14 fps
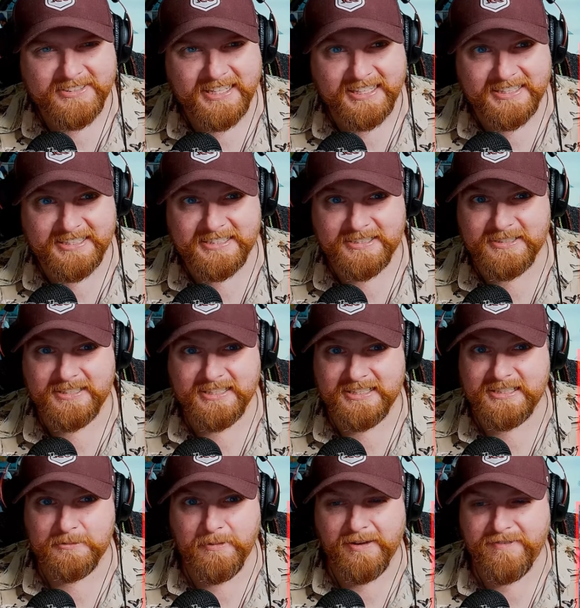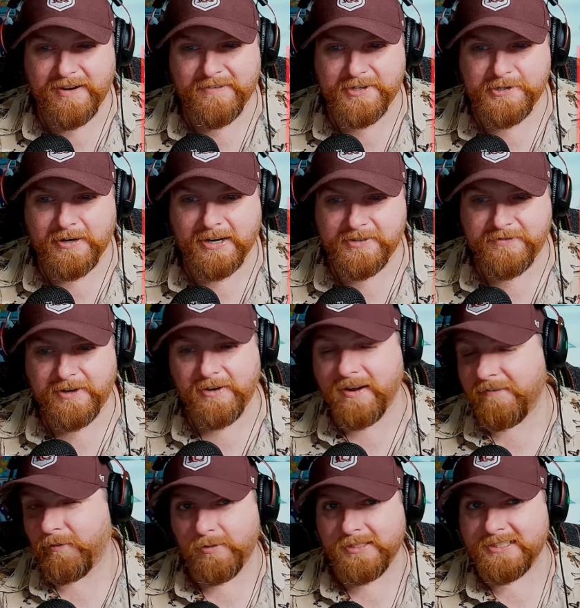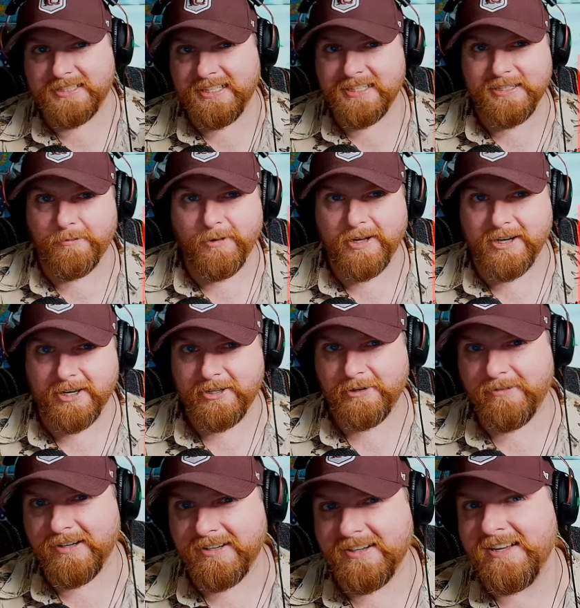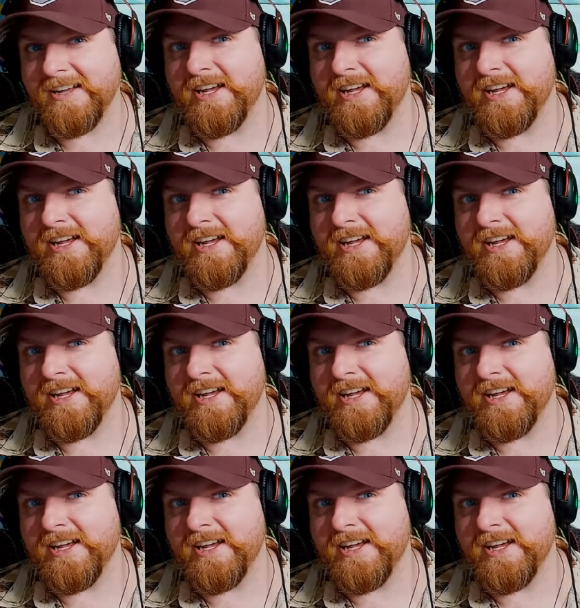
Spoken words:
Like, this is my favorite trials video. I've only seen the one other one.